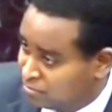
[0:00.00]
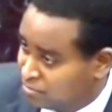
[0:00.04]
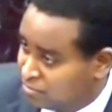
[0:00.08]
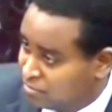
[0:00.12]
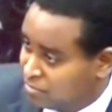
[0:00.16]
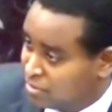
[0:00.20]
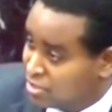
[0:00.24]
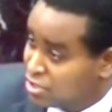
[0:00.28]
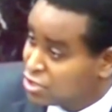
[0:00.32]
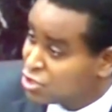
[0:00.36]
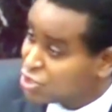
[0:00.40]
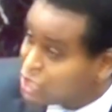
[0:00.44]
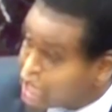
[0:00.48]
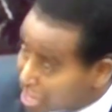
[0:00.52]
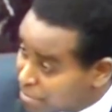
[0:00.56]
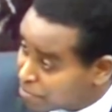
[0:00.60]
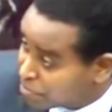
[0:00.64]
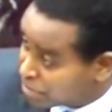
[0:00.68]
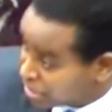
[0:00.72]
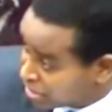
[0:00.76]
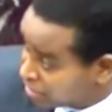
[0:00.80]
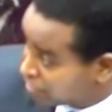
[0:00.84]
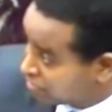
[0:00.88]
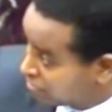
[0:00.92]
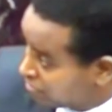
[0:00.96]

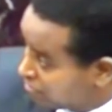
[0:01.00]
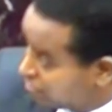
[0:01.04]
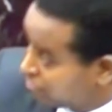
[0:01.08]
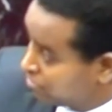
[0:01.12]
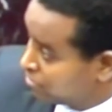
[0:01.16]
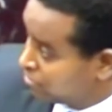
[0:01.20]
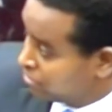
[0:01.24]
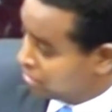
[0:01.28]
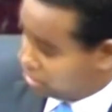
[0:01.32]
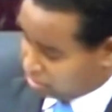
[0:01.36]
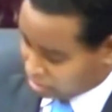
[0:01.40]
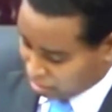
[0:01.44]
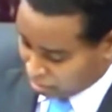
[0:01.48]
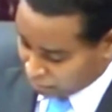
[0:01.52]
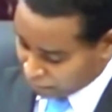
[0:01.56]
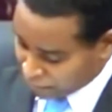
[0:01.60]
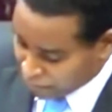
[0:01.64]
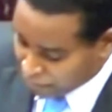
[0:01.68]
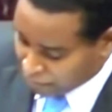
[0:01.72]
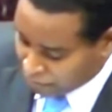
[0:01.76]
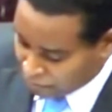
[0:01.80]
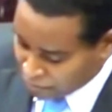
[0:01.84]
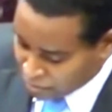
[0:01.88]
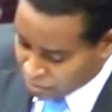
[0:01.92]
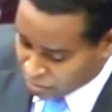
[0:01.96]
of the
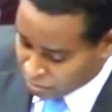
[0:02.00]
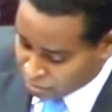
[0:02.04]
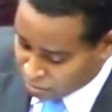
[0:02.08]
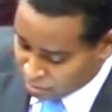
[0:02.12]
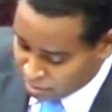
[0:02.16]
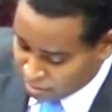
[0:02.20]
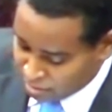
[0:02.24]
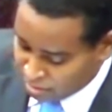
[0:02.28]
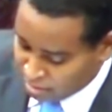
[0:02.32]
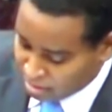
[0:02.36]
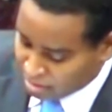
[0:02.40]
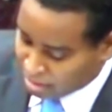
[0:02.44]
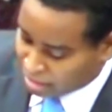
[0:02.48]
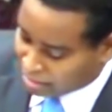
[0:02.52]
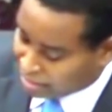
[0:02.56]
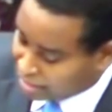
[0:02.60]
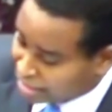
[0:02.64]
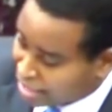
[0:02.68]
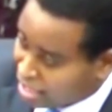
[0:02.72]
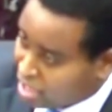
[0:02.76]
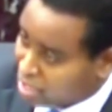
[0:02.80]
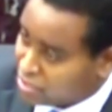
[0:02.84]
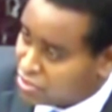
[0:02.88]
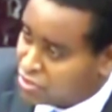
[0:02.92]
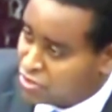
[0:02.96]
view that the
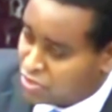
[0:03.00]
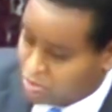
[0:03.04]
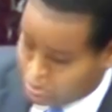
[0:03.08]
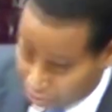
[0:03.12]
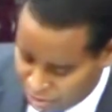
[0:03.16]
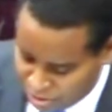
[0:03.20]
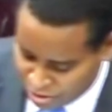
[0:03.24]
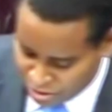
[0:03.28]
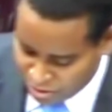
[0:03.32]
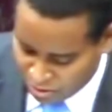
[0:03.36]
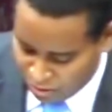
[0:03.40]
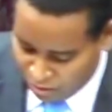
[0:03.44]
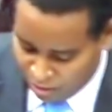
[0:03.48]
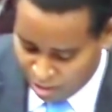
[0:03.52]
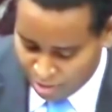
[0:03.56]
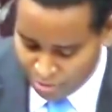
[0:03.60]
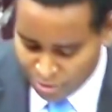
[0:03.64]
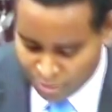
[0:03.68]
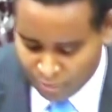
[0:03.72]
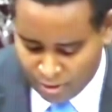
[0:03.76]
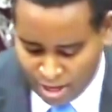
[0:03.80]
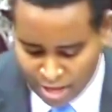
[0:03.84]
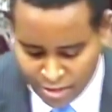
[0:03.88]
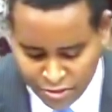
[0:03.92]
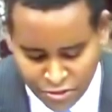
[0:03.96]
Constitution
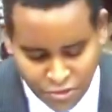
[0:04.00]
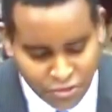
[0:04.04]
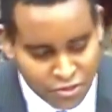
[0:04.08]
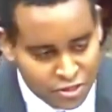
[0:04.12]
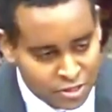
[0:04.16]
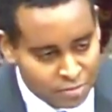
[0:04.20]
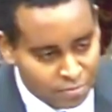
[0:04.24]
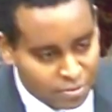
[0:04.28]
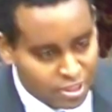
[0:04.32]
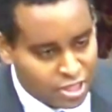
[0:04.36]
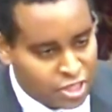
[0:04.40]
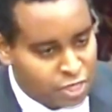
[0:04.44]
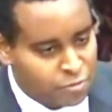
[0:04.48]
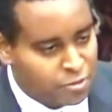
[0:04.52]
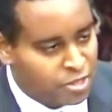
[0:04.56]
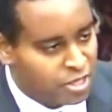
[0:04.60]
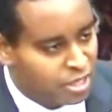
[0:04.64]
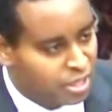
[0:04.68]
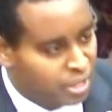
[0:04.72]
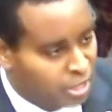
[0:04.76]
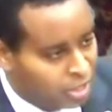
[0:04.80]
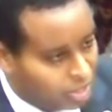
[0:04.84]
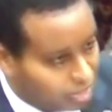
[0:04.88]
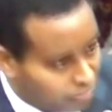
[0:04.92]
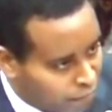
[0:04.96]
authorizes the impeachment
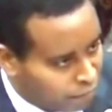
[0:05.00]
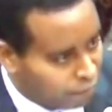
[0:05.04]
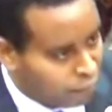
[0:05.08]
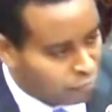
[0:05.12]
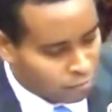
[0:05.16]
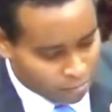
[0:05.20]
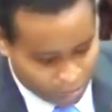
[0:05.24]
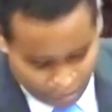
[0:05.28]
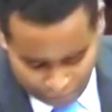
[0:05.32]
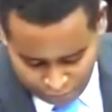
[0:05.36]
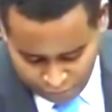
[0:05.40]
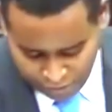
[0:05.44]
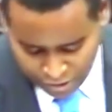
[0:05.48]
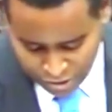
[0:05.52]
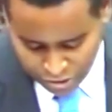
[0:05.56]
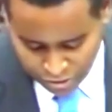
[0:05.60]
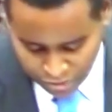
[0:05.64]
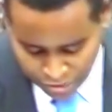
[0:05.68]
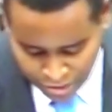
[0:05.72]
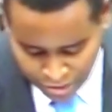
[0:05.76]
of former officials, and